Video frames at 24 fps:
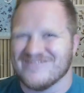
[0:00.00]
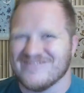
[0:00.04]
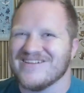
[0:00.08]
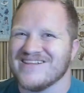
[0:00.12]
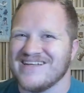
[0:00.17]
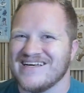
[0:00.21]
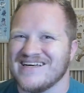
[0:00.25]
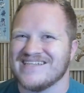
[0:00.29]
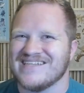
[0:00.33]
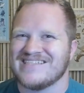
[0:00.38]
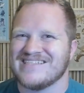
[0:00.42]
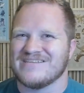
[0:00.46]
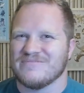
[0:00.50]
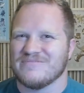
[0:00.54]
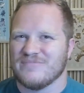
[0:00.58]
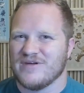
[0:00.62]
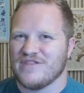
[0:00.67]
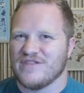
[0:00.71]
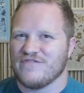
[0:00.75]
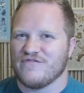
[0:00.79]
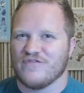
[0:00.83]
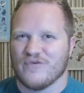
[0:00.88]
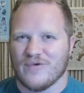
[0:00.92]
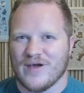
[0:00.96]
release
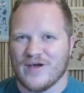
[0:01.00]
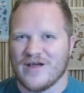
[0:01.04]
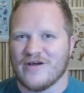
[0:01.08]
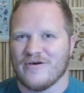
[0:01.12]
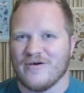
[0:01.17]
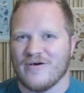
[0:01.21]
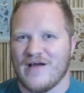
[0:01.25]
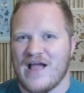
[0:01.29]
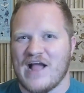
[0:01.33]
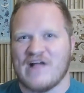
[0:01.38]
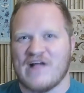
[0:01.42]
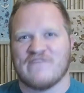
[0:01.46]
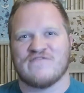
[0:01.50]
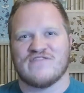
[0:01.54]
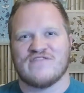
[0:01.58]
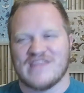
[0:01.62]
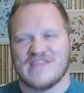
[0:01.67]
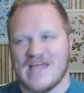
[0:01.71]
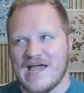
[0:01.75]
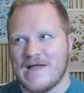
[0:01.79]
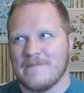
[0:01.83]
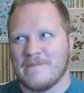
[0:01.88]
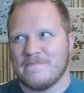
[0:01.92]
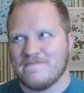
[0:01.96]
with Farigiraf
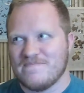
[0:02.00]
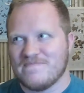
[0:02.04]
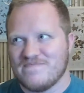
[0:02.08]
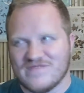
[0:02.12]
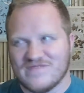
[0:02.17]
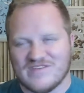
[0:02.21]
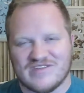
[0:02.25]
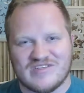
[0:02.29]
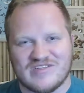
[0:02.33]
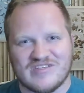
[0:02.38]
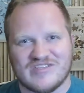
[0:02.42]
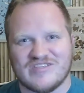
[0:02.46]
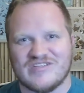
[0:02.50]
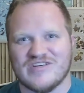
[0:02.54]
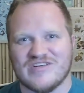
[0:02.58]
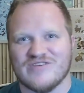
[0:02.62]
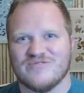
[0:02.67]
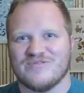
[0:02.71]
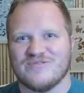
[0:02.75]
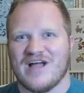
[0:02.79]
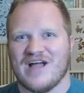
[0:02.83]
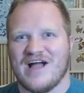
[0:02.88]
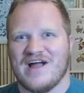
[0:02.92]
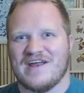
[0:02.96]
that
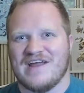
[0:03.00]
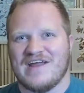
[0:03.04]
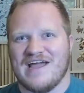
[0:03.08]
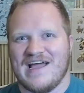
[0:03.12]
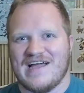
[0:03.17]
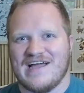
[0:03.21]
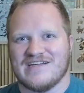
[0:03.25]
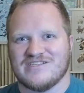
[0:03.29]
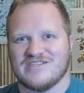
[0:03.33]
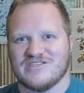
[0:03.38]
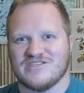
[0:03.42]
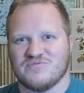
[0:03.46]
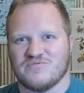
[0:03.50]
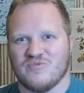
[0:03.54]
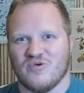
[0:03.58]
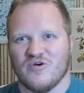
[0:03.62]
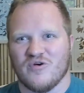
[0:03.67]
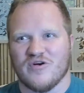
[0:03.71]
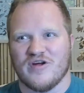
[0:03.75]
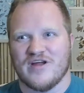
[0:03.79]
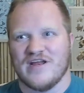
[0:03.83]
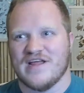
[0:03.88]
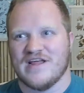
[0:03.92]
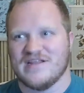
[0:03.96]
still kind of has us
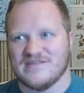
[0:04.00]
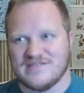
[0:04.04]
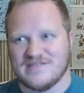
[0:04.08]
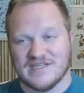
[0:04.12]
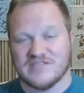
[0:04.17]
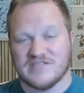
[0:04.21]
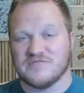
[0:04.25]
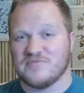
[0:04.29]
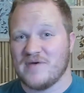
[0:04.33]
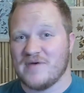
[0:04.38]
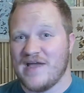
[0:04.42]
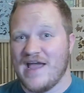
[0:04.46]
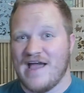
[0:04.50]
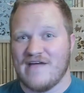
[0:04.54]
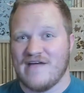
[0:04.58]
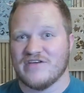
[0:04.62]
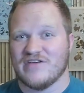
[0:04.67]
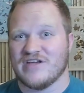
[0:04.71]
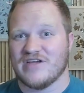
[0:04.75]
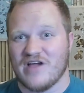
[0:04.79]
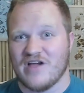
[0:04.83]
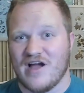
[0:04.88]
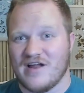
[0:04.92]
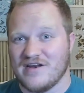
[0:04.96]
worried. And since we
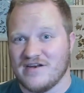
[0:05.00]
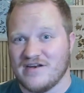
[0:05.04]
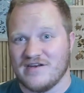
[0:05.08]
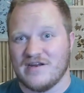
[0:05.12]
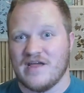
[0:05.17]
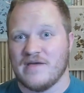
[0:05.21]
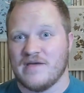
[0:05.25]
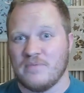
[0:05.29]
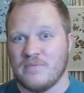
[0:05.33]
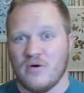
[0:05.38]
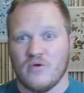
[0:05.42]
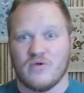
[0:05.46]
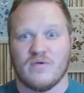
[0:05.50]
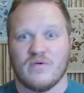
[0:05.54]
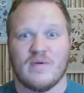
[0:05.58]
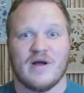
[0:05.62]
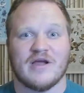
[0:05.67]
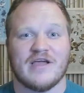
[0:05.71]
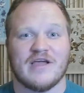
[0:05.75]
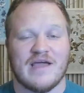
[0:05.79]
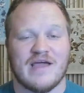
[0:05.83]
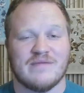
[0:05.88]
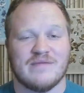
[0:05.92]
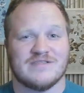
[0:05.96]
haven't gotten a
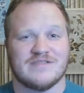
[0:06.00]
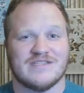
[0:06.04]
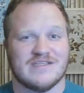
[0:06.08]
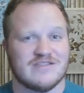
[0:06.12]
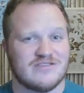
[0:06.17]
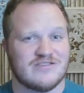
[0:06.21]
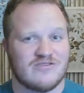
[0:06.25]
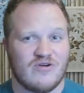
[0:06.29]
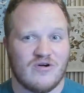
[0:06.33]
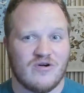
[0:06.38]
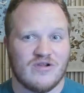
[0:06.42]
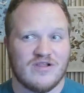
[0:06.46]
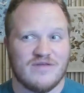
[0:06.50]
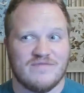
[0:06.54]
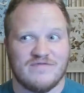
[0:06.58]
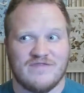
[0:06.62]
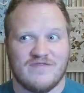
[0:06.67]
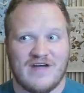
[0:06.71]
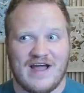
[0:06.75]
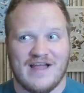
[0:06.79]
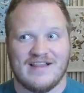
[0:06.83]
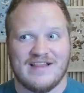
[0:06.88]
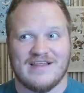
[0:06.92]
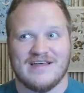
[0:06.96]
Pokemon game since Scarlet and
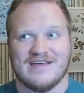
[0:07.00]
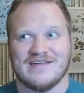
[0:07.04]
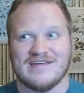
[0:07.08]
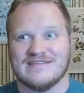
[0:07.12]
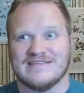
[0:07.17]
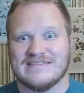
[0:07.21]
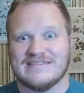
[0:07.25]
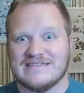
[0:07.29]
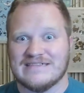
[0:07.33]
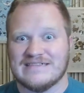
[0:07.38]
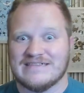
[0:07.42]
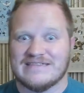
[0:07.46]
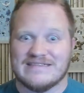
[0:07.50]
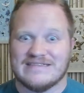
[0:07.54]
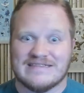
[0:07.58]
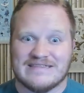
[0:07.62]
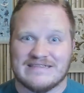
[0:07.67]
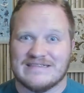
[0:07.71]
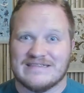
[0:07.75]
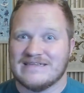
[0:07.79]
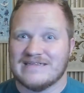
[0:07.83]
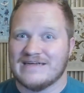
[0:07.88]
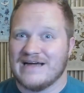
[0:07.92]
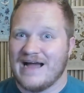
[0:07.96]
Violet,
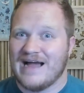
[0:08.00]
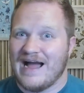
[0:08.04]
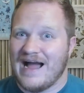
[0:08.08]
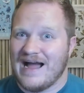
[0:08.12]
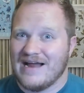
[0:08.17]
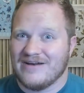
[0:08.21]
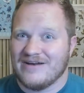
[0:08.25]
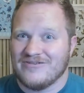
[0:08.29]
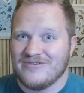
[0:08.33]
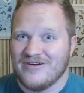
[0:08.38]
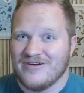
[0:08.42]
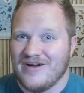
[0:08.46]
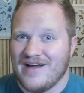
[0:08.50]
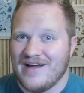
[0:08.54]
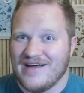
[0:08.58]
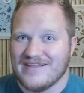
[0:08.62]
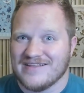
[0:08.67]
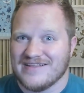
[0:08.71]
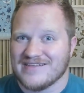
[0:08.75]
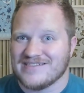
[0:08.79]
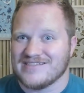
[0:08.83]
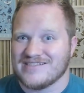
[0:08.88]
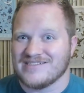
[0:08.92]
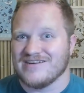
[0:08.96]
I don't know how
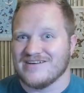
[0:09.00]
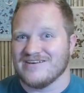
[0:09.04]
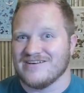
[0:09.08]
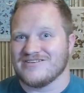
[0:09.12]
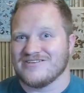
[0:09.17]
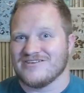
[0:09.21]
this is going